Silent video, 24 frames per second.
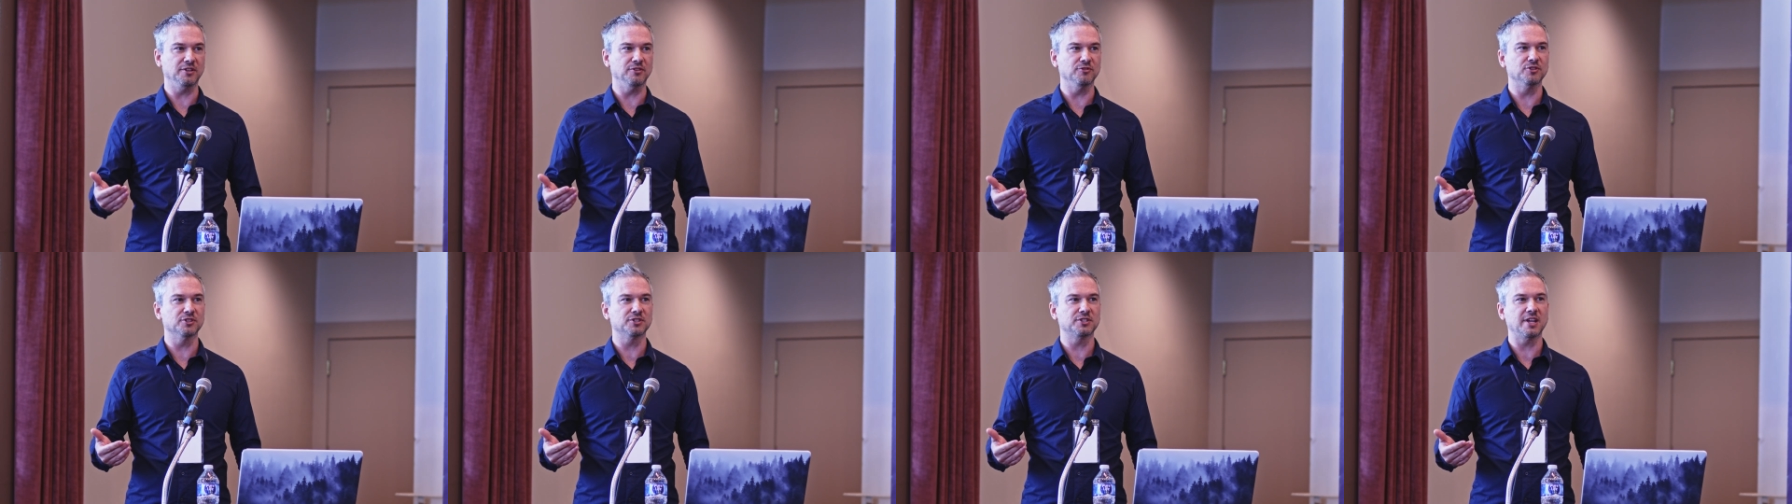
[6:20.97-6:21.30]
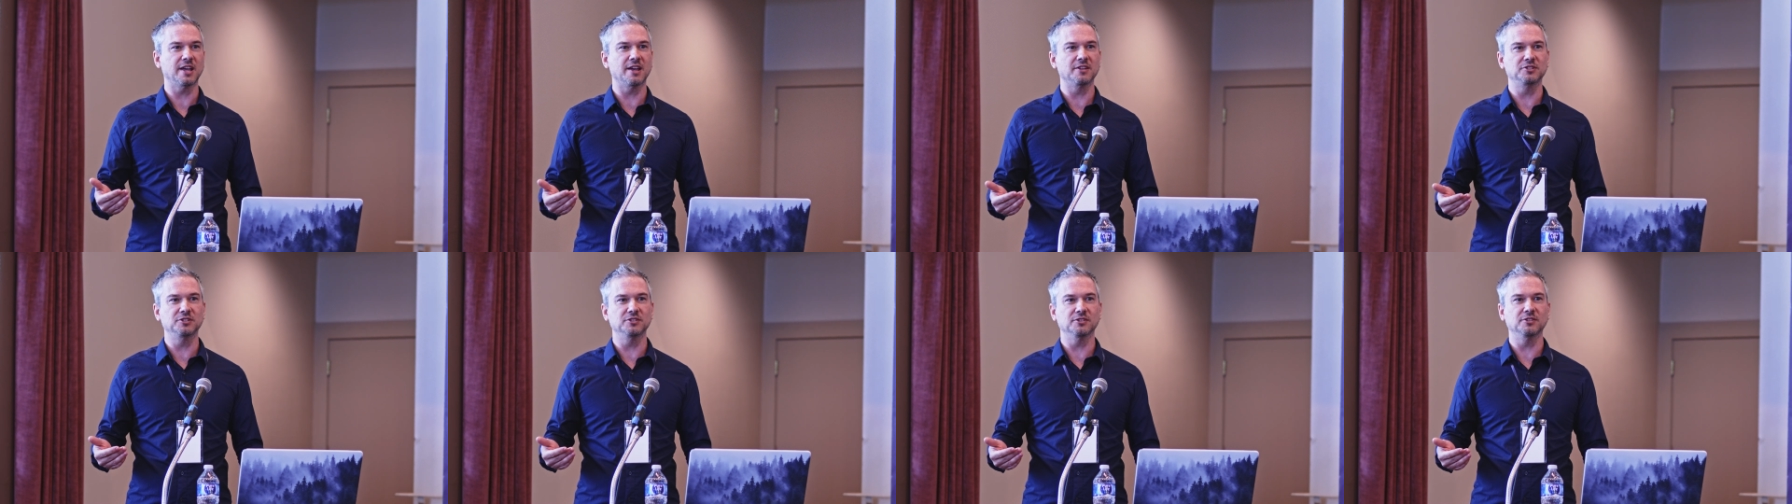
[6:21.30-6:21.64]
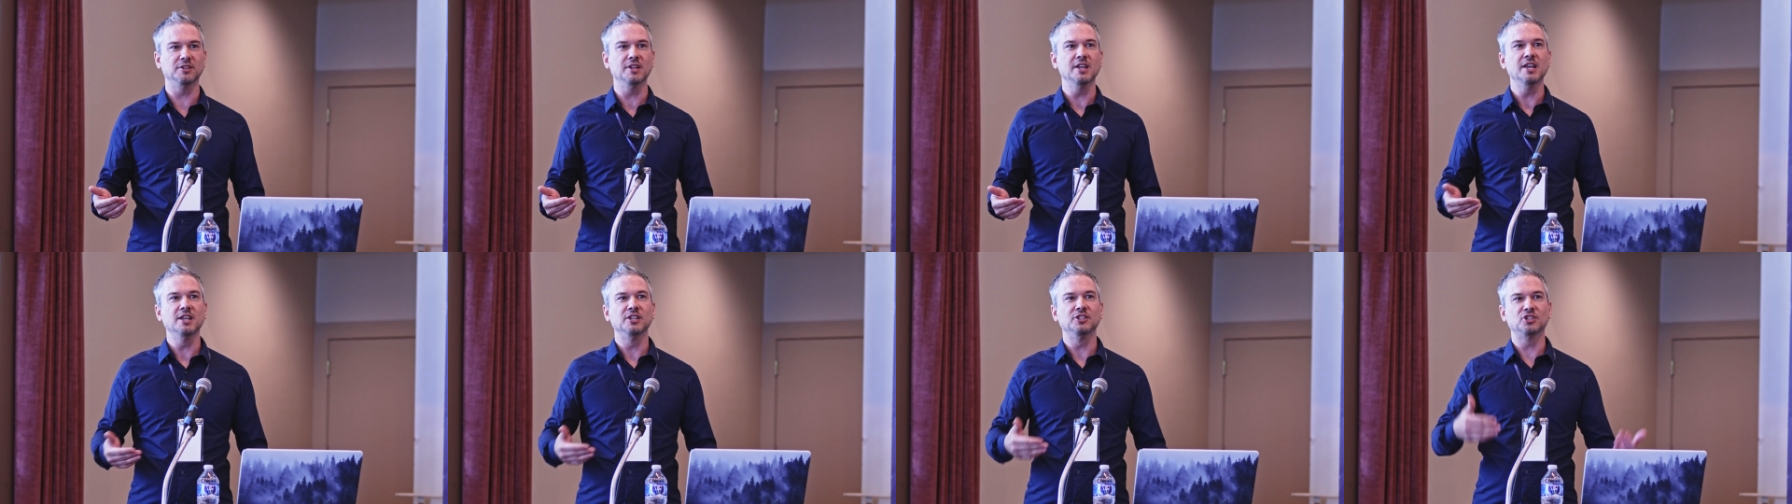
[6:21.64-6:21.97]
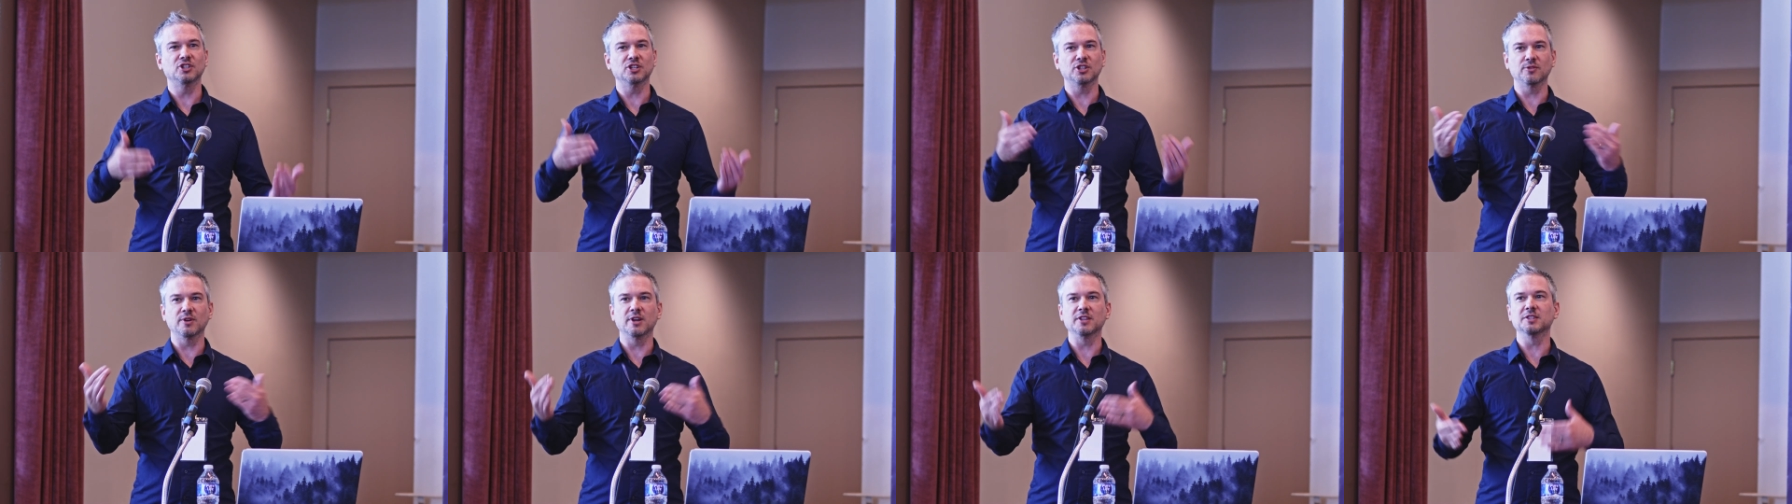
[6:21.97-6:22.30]
You just had to
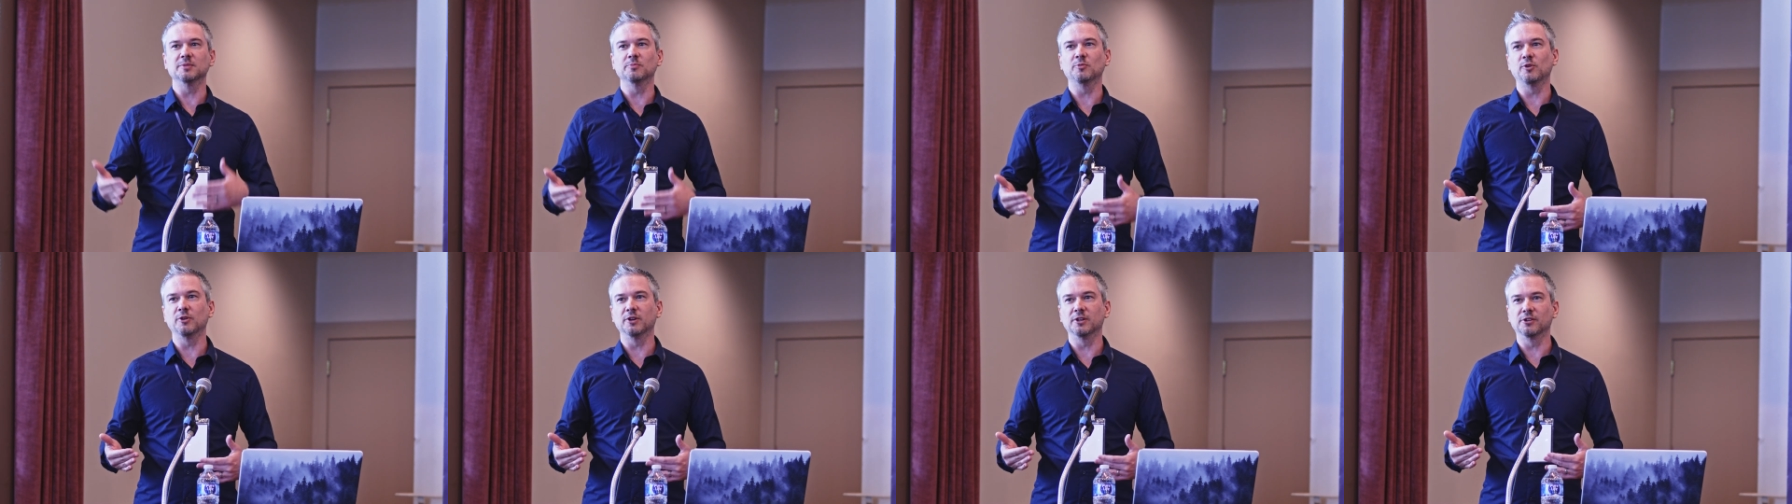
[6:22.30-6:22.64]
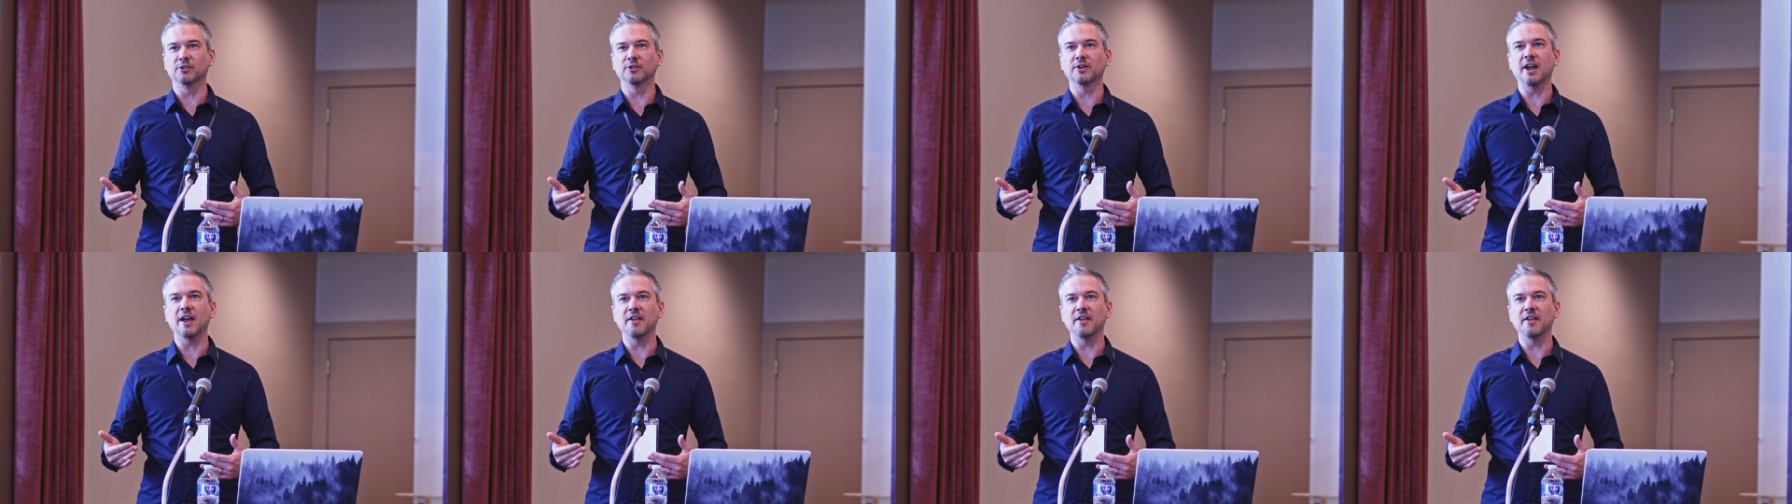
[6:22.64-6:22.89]
generate the boiler